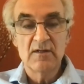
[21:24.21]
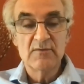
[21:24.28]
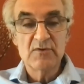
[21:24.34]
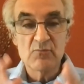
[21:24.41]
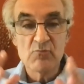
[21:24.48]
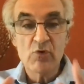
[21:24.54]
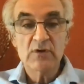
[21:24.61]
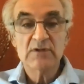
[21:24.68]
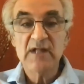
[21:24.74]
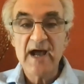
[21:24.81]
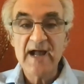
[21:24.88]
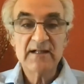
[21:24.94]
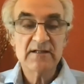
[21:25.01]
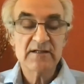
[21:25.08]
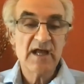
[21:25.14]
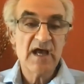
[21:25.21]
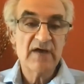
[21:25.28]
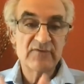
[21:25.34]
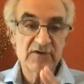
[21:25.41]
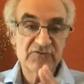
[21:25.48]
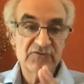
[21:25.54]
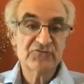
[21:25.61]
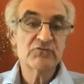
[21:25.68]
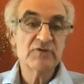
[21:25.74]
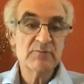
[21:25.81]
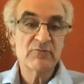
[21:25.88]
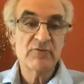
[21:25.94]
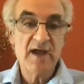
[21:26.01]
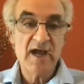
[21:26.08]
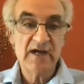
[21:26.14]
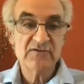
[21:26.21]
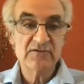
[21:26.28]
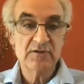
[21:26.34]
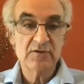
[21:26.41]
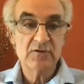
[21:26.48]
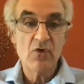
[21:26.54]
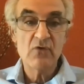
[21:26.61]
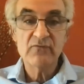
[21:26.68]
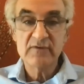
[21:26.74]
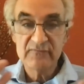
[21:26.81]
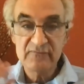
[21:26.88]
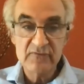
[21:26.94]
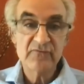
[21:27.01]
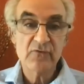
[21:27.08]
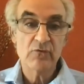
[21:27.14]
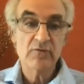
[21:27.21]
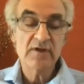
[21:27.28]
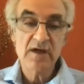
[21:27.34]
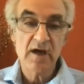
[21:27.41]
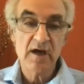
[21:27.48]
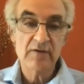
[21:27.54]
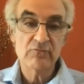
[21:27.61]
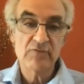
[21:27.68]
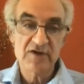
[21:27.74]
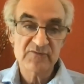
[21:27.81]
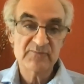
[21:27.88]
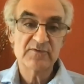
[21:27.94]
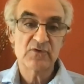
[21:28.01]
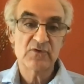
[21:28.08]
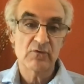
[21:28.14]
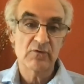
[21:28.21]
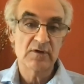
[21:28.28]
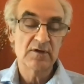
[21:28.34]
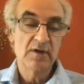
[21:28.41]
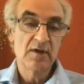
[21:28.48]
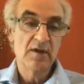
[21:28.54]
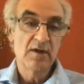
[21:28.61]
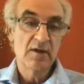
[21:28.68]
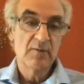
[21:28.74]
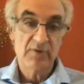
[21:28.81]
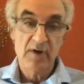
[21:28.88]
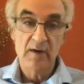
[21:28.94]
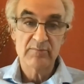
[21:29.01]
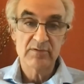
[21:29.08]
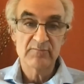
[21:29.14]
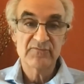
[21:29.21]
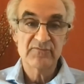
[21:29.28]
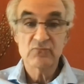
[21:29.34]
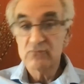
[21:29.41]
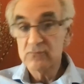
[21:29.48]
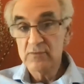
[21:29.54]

You're more likely to have an extreme reaction to COVID if you've already got respiratory problems.